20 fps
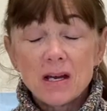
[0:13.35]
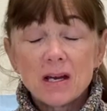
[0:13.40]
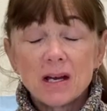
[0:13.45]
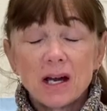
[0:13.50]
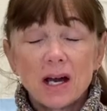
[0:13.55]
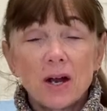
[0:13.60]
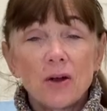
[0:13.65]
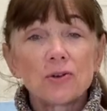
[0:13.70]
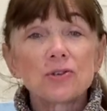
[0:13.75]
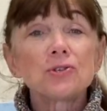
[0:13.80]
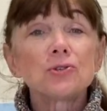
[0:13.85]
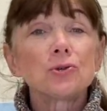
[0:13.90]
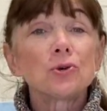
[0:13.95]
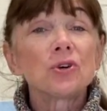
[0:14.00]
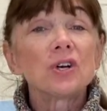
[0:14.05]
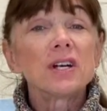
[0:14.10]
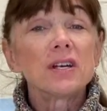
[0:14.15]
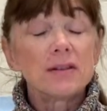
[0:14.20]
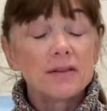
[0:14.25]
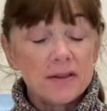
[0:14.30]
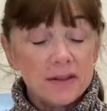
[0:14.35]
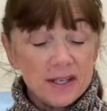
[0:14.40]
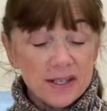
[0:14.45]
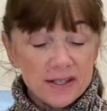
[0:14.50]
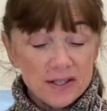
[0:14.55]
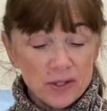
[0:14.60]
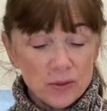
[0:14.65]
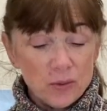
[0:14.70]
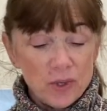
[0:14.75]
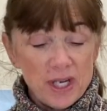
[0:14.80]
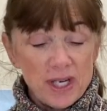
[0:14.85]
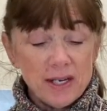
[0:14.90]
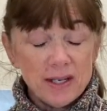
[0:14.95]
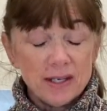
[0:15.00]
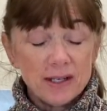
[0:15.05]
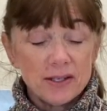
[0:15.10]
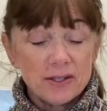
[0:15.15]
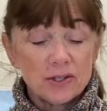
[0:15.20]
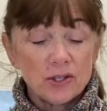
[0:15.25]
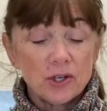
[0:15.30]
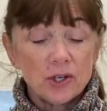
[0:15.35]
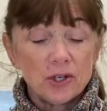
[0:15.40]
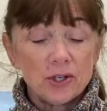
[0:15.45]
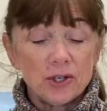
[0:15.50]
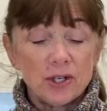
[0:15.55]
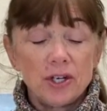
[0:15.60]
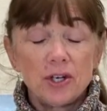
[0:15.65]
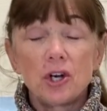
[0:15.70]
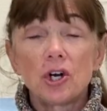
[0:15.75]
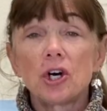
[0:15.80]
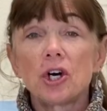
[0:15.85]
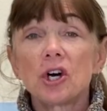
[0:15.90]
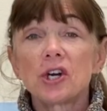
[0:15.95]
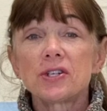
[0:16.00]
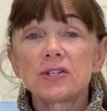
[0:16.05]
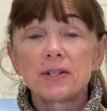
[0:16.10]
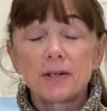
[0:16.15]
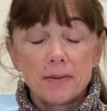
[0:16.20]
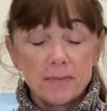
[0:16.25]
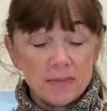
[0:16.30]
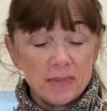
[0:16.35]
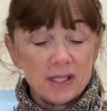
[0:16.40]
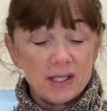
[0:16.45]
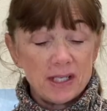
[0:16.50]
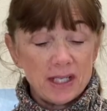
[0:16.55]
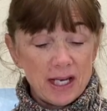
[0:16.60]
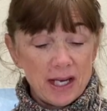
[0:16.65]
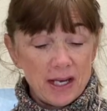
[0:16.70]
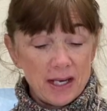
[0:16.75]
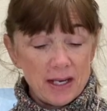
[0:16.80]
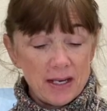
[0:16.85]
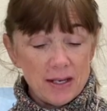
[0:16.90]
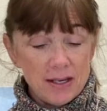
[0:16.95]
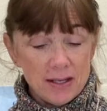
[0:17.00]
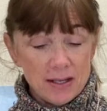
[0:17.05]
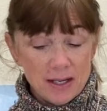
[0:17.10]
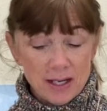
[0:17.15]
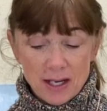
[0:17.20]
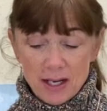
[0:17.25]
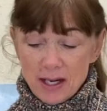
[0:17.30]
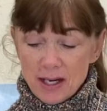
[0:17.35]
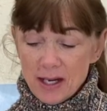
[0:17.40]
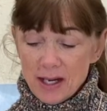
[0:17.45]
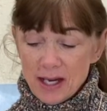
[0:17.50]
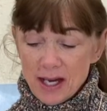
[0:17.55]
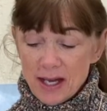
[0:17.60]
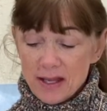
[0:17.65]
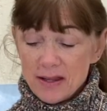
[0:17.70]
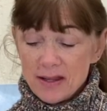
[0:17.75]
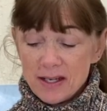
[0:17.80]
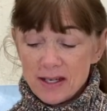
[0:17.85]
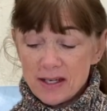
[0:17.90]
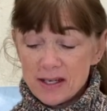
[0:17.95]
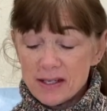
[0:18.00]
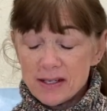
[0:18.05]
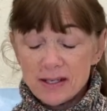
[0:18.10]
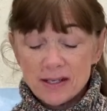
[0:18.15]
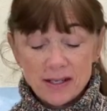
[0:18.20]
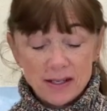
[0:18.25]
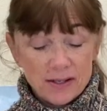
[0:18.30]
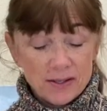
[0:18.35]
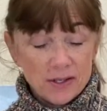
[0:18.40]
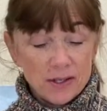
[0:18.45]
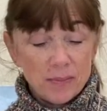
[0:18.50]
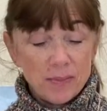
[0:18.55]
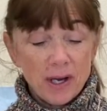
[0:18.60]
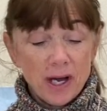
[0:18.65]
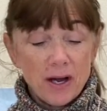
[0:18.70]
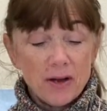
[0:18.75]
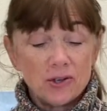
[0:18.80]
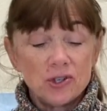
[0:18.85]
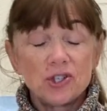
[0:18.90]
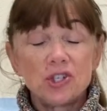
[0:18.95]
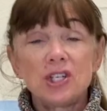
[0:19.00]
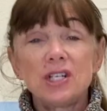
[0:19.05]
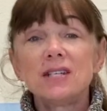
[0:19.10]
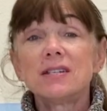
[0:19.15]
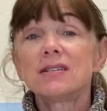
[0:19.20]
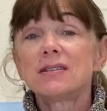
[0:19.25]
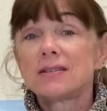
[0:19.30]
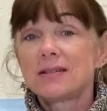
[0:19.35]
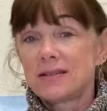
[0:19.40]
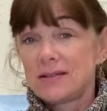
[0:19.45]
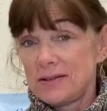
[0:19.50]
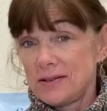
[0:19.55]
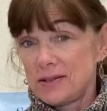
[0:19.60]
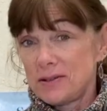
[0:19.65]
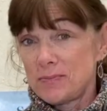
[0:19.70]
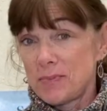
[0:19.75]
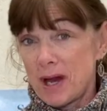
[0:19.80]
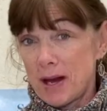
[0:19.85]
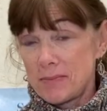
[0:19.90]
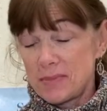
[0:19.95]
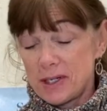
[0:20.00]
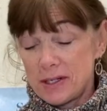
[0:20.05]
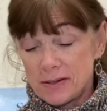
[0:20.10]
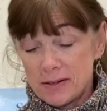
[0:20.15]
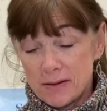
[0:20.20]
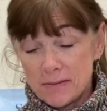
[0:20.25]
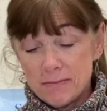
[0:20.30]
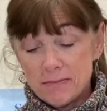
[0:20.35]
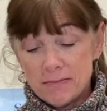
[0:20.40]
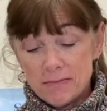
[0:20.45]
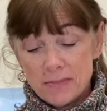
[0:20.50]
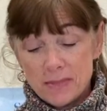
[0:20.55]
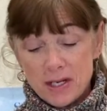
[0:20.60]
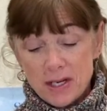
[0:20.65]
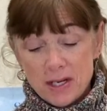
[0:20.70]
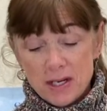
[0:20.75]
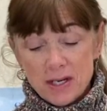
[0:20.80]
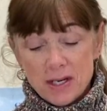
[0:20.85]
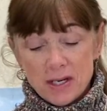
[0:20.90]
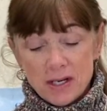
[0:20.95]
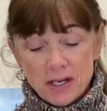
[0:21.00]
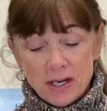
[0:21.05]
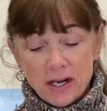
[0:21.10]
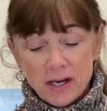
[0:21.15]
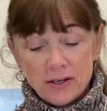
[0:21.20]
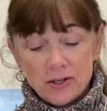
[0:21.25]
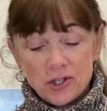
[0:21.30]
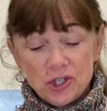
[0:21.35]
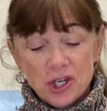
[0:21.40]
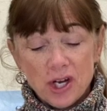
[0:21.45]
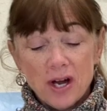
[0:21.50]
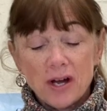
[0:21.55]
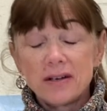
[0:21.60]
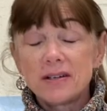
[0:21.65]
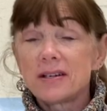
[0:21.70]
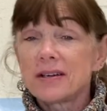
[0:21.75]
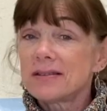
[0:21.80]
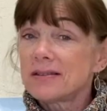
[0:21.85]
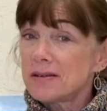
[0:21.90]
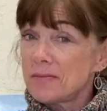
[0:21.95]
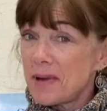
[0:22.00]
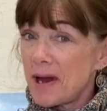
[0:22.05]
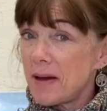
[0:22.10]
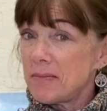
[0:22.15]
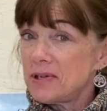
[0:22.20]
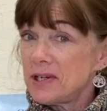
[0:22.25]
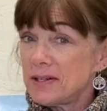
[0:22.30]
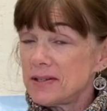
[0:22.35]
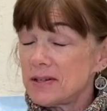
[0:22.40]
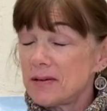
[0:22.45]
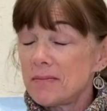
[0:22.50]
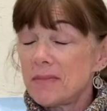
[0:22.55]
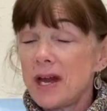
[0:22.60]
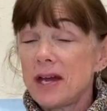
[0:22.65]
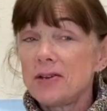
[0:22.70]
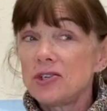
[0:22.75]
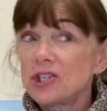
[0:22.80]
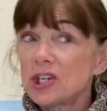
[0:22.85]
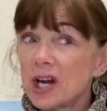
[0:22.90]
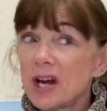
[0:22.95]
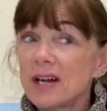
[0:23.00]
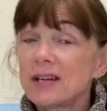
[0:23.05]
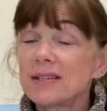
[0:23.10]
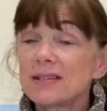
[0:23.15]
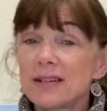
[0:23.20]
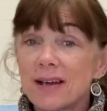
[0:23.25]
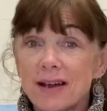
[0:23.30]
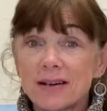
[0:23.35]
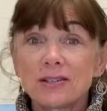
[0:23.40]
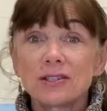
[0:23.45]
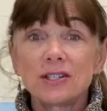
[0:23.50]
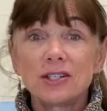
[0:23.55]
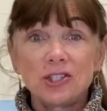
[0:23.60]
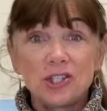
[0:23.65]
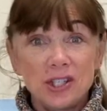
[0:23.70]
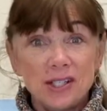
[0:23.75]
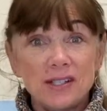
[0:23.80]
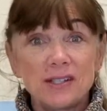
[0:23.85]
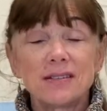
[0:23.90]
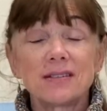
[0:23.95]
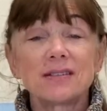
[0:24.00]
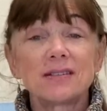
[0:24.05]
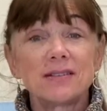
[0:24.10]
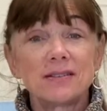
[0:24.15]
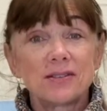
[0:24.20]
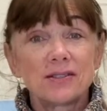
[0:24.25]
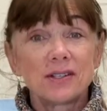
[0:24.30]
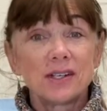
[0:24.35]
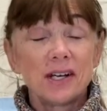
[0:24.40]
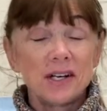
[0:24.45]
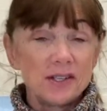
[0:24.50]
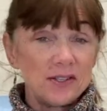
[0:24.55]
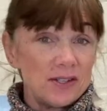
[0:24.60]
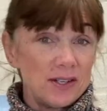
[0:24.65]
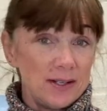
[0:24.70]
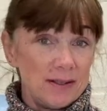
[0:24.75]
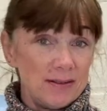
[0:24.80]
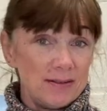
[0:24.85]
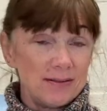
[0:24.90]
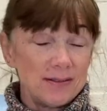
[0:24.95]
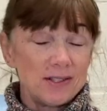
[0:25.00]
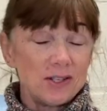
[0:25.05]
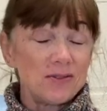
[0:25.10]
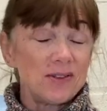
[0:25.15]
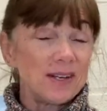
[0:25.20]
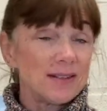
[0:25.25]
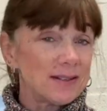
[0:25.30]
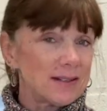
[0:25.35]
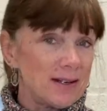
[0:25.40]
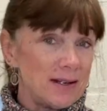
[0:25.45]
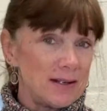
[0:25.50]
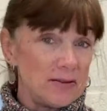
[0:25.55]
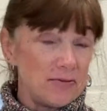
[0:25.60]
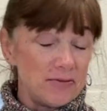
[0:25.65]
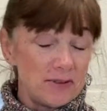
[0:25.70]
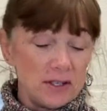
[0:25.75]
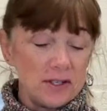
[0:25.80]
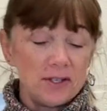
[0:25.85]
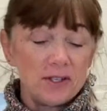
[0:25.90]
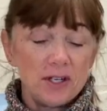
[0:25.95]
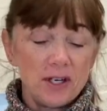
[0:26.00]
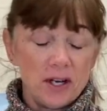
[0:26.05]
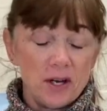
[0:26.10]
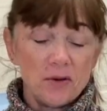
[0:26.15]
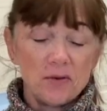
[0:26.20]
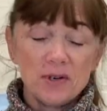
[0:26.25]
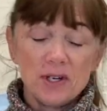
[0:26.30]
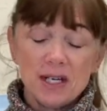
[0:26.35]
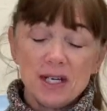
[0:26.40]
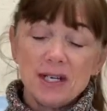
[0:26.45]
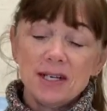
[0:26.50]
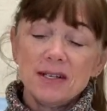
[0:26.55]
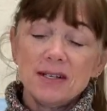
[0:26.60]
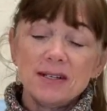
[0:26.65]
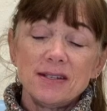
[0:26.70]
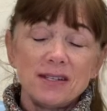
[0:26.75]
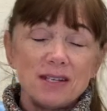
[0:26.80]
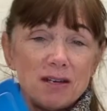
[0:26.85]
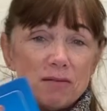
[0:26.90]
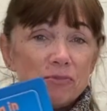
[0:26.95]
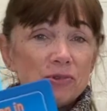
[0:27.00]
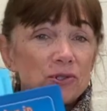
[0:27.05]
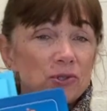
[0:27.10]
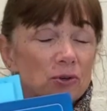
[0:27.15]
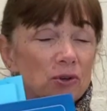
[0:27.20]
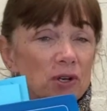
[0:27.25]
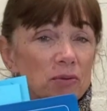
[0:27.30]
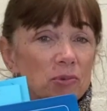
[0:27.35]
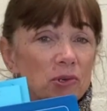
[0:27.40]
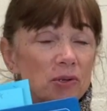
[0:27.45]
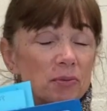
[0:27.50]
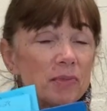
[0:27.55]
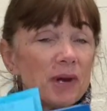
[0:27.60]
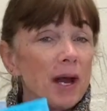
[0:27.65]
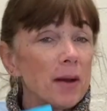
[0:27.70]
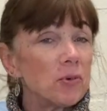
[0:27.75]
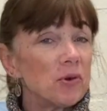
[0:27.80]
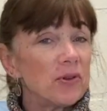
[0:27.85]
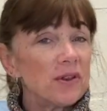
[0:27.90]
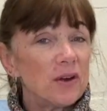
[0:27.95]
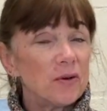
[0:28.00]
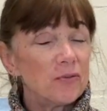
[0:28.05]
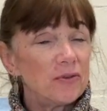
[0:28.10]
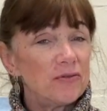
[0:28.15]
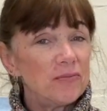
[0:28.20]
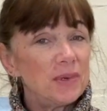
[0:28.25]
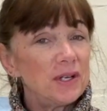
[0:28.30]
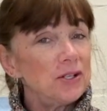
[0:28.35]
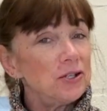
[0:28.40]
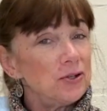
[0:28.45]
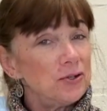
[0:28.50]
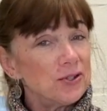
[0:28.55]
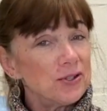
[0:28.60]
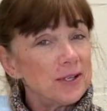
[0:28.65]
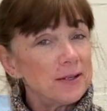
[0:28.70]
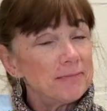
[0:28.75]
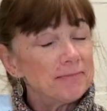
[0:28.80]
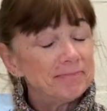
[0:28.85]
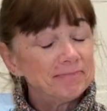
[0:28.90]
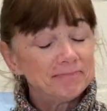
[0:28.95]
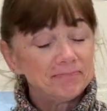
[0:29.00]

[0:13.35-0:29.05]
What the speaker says: Our story this week is called An Awesome Day, and this is about Jesus' baptism. John does the baptism, and John is actually Jesus' cousin, so that's kind of fun to know. Same storybook Bible that we've been using.